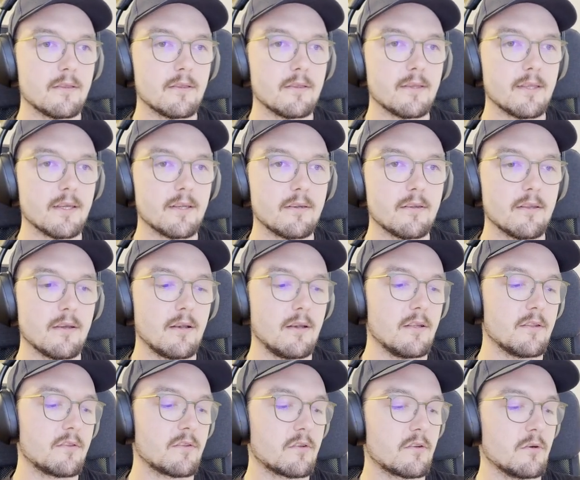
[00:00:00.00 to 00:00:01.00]
Then
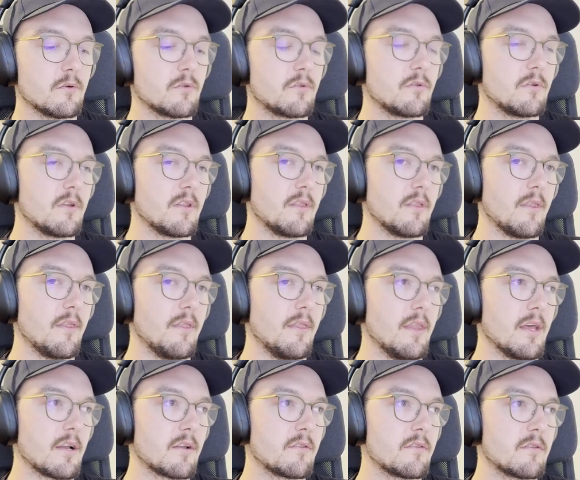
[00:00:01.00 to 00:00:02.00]
let's go to the
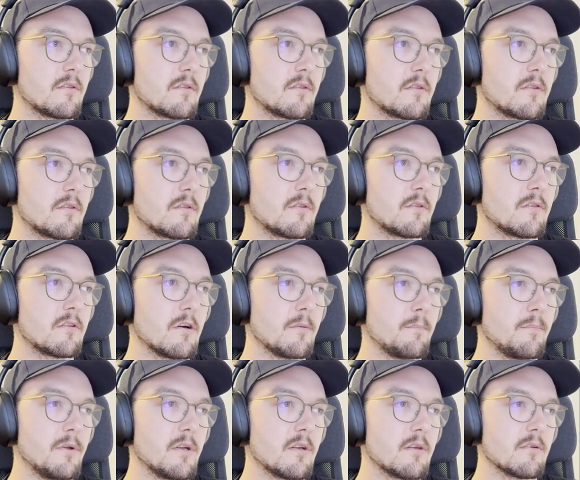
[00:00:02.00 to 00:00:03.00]
next
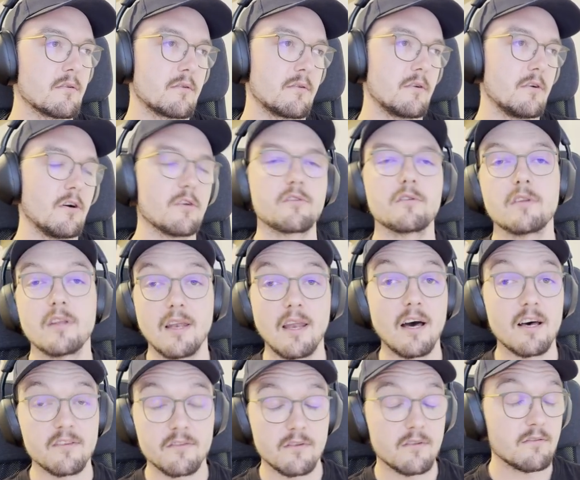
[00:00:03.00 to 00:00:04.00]
topic, also the
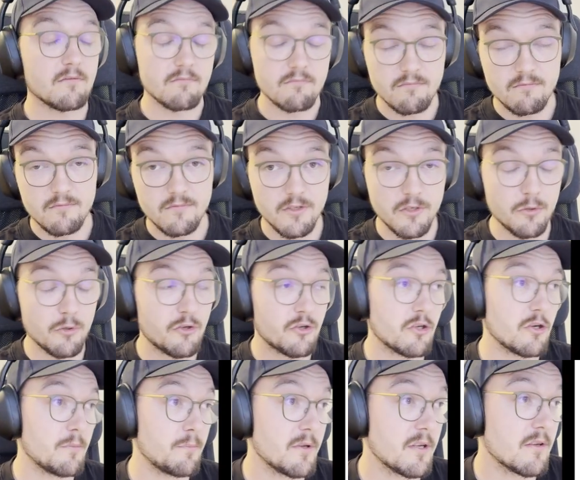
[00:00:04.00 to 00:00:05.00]
last huge
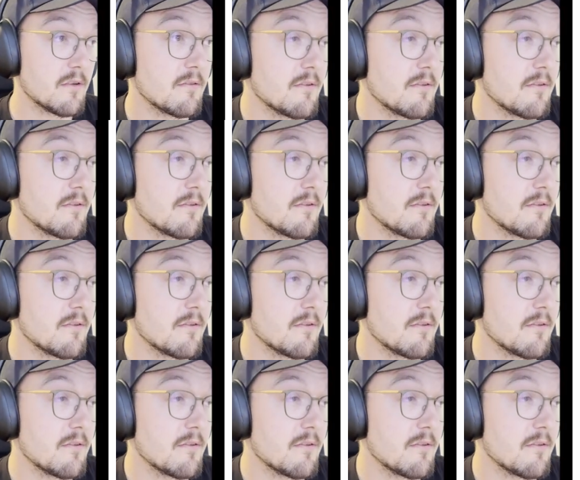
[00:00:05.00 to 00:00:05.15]
topic.